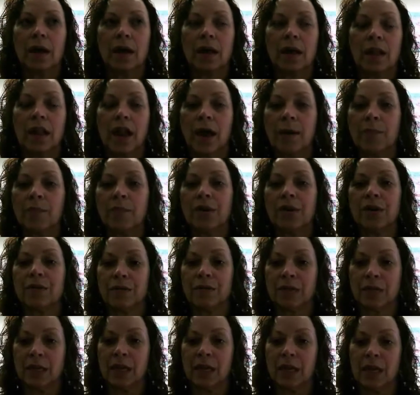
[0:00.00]
collaborative
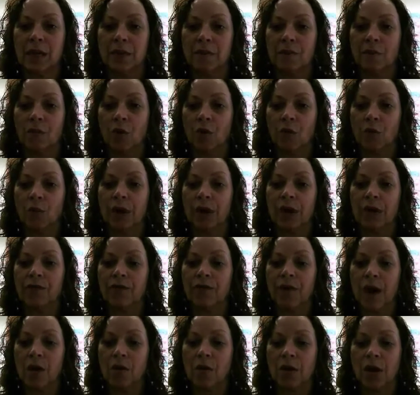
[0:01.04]
team where we
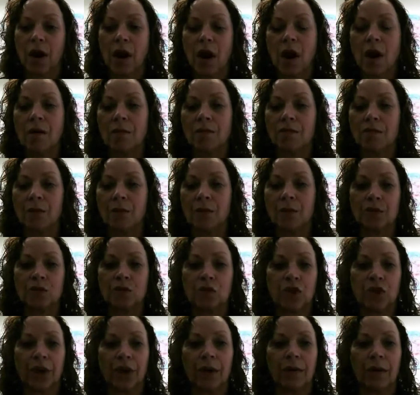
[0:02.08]
felt comfortable
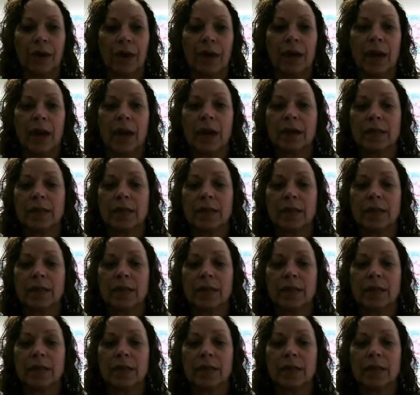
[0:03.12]
sharing